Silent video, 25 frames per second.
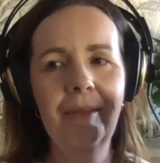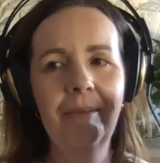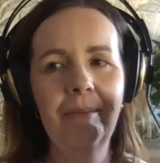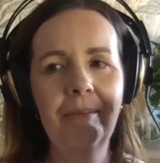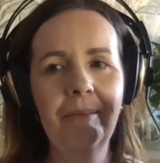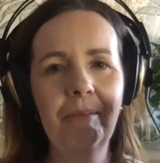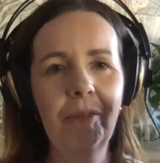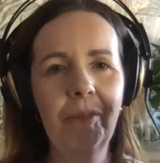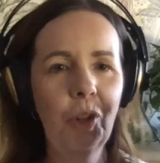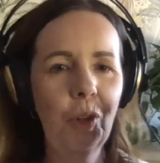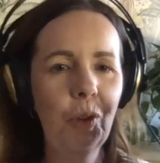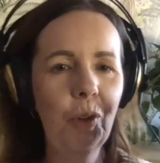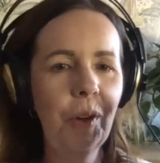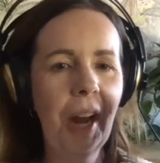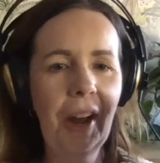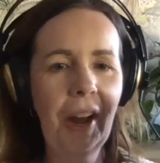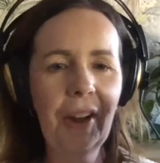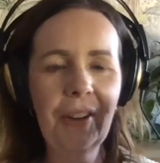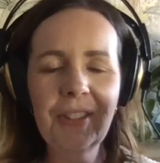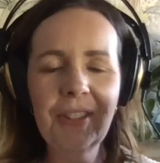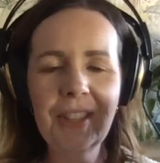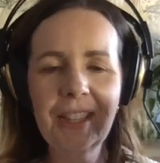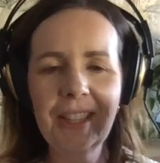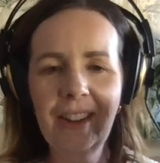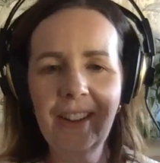
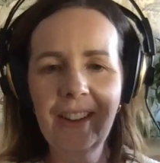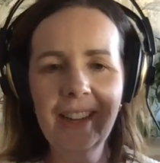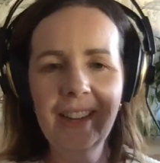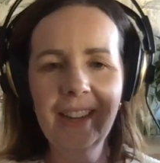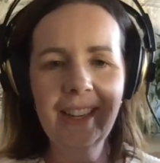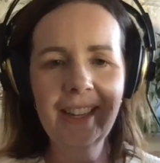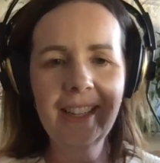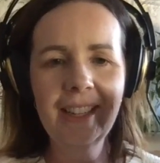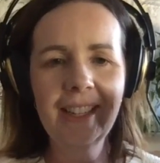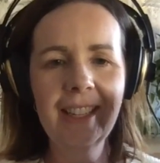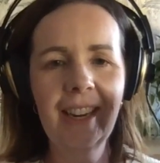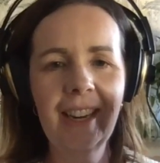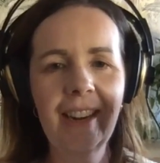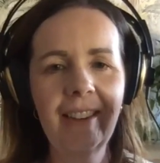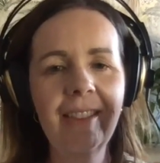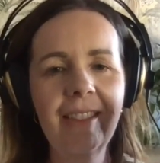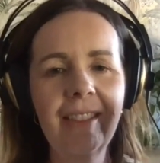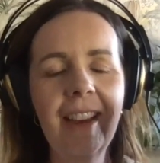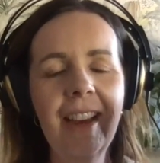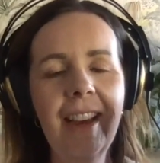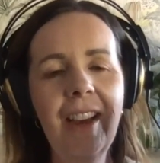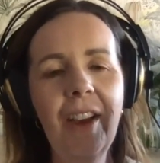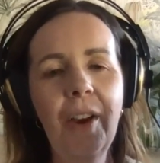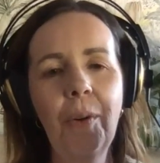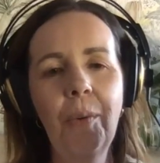shootouts and all that kind of stuff,
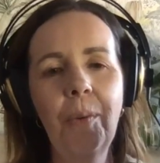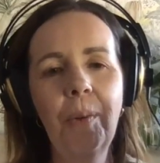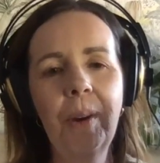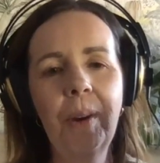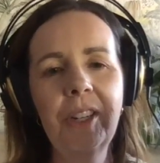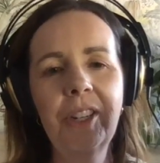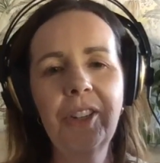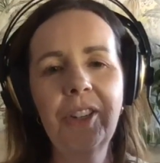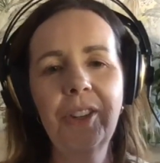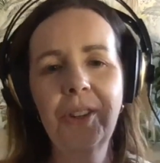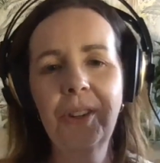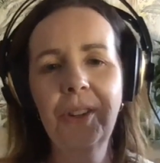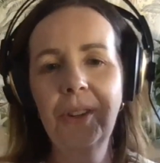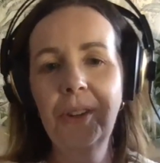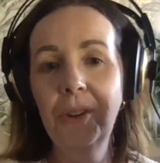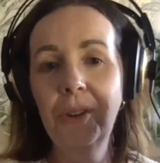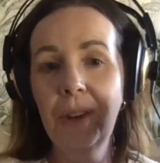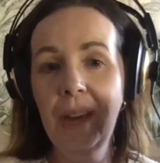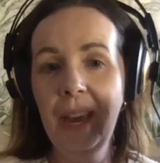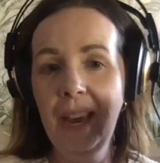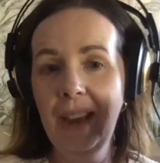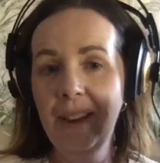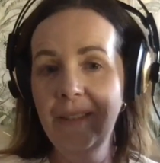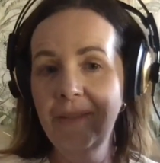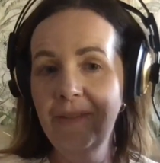which you
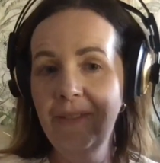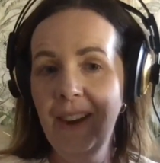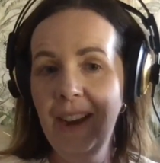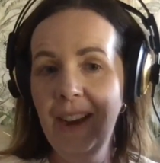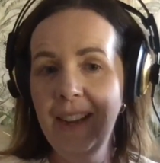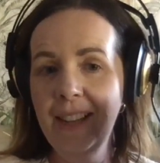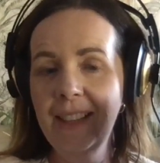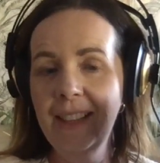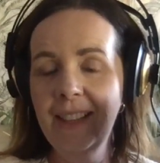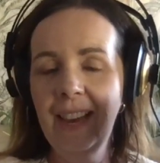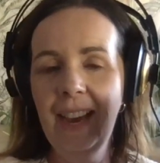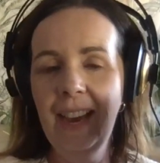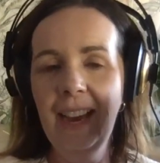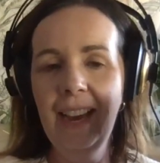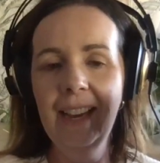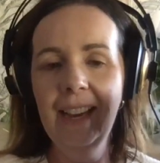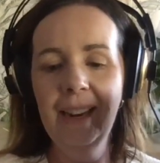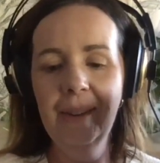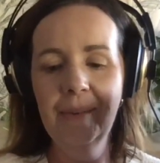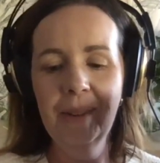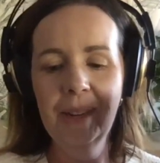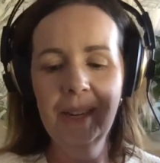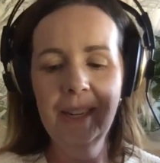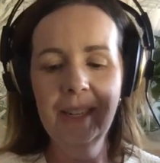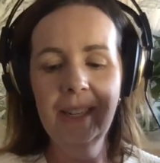can find that, and
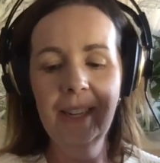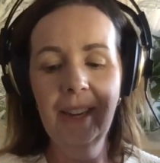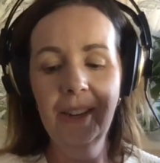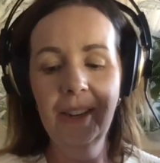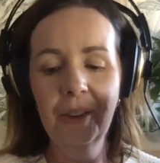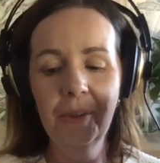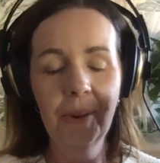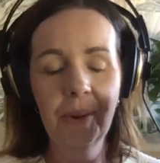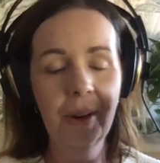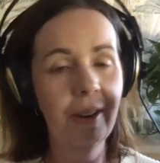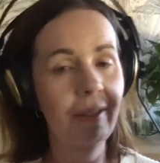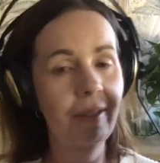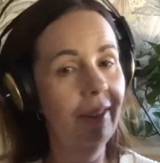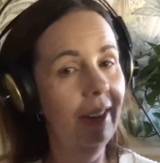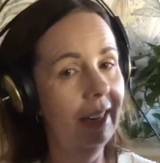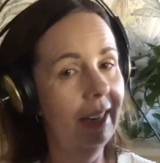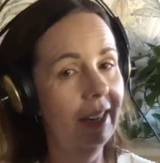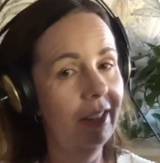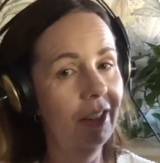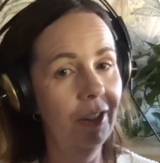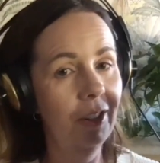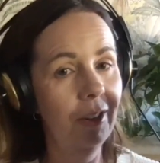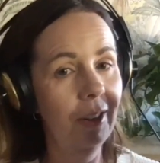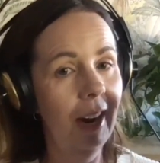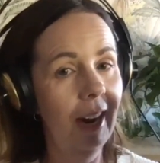I'm going to tell you where to find a
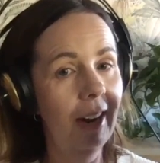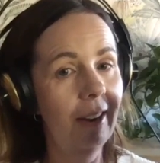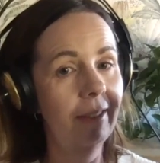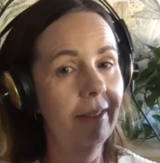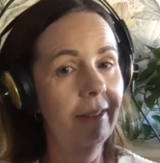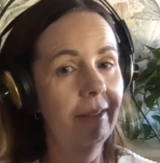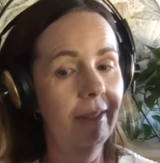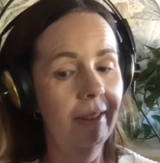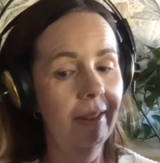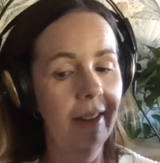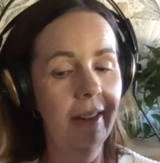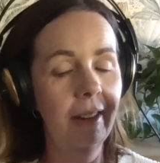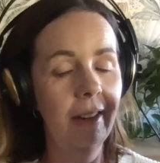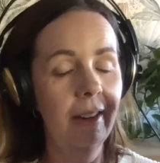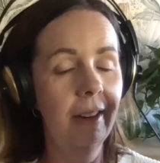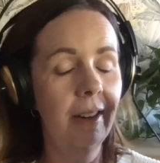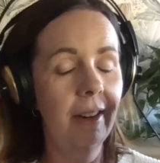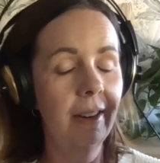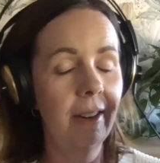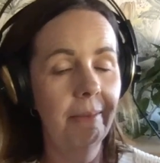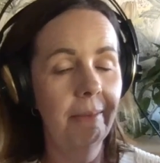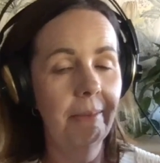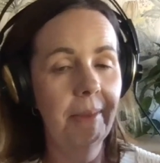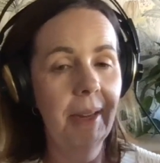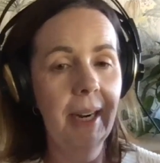shootout in here
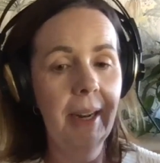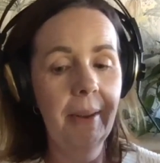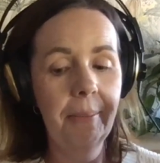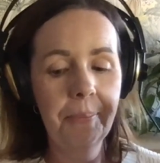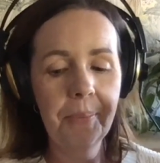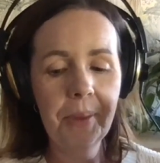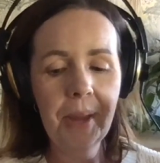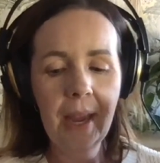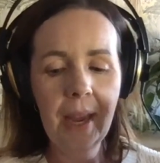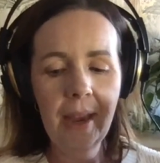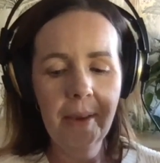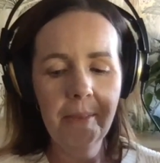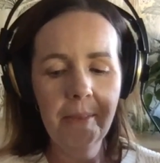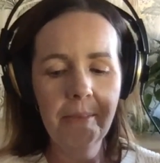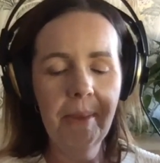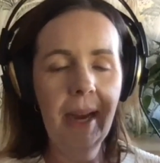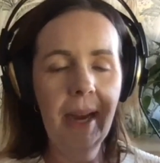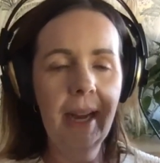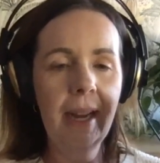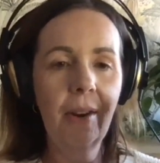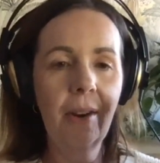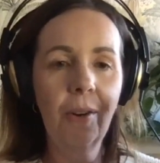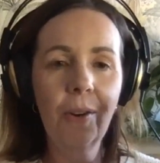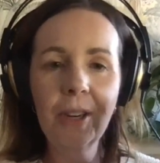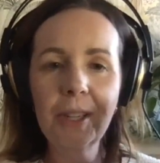in a minute.
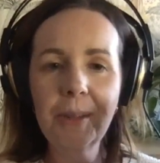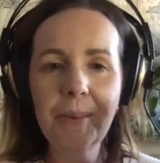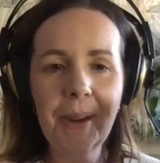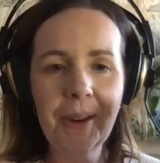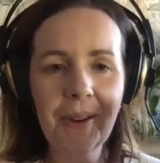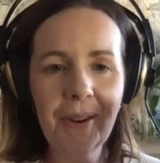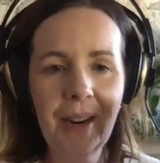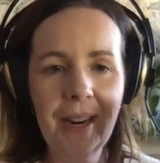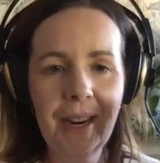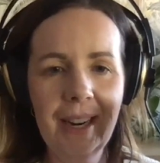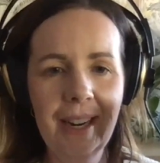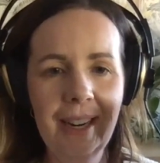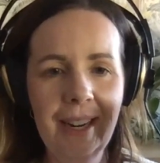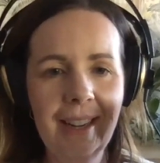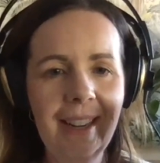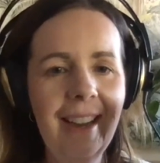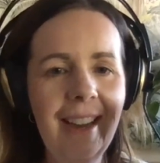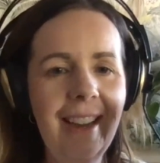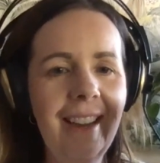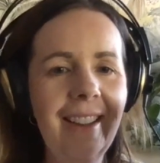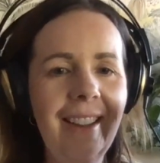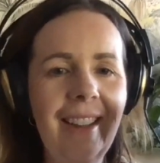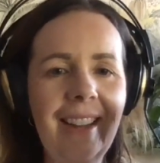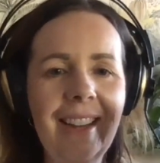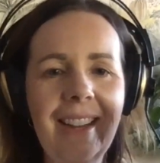But horseback riding,
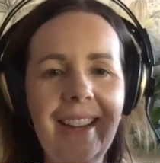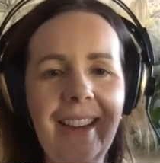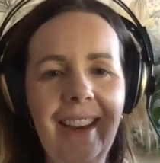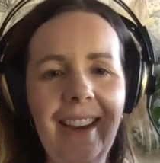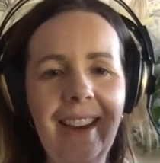like